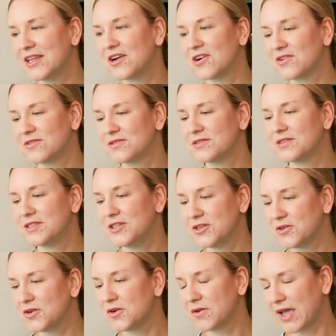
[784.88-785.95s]
know.
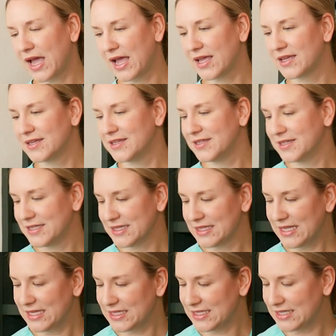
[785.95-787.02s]
You're okay.
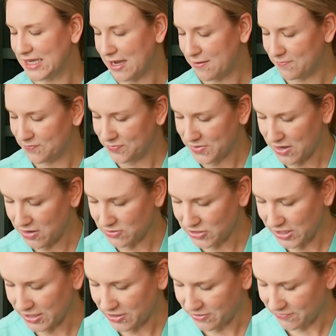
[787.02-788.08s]
Let's stop. I'll
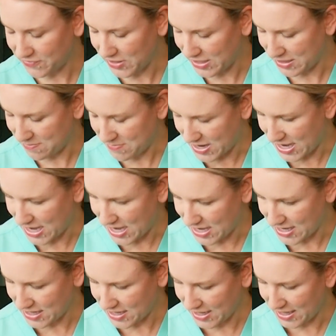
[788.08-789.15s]
check your foot in a minute.
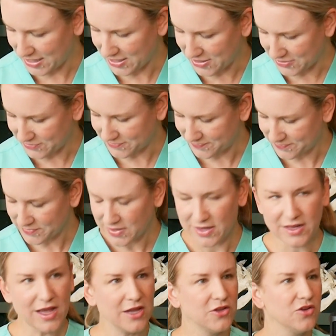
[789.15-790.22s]
I know.
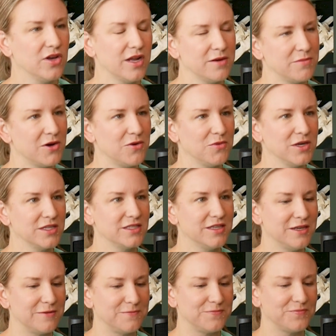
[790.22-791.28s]
Now you got him all worked
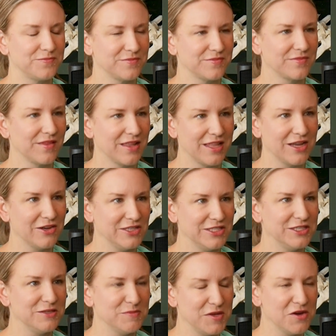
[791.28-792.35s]
up. Now he's
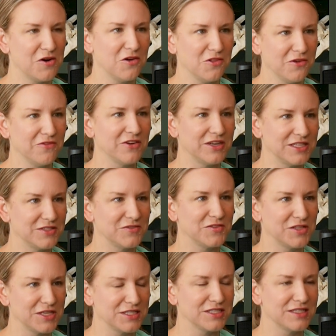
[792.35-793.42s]
going to be all over us for
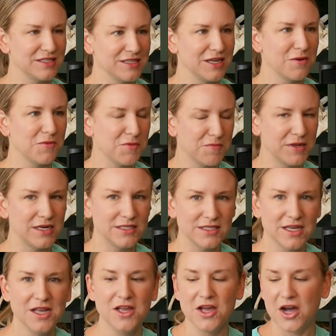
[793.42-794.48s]
the next couple of minutes.
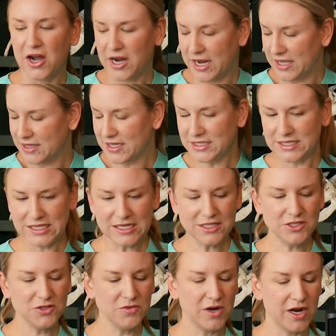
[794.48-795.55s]
All right, let's
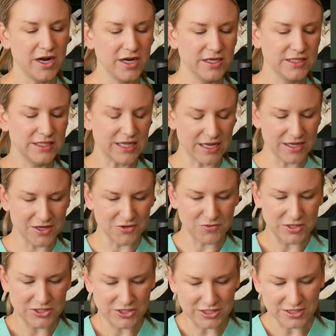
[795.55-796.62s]
get to our second
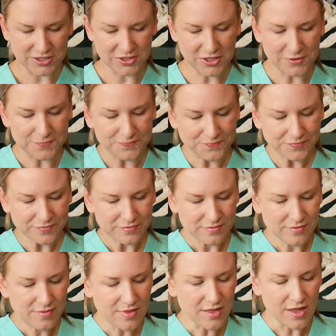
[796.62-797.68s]
question. So,
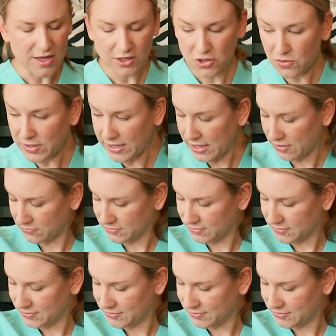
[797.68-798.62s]
go lay down.